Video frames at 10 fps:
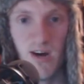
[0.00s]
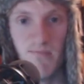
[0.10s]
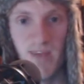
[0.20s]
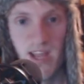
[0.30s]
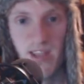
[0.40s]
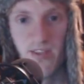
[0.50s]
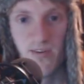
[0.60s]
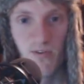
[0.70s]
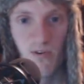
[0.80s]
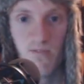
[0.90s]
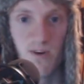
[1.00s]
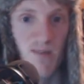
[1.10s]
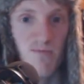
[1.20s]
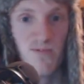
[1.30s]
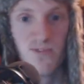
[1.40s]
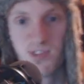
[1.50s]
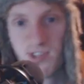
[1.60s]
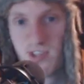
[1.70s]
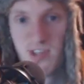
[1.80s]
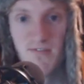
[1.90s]
amend their overtime rules
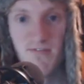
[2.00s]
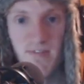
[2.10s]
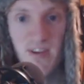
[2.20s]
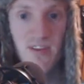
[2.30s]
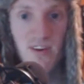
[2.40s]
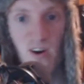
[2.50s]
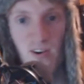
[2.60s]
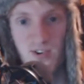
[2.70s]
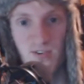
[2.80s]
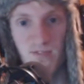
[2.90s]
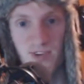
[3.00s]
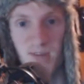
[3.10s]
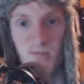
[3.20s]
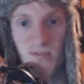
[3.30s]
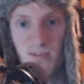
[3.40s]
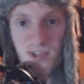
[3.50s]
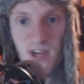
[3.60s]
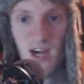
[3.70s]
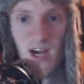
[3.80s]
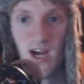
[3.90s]
to fit the college overtime rules.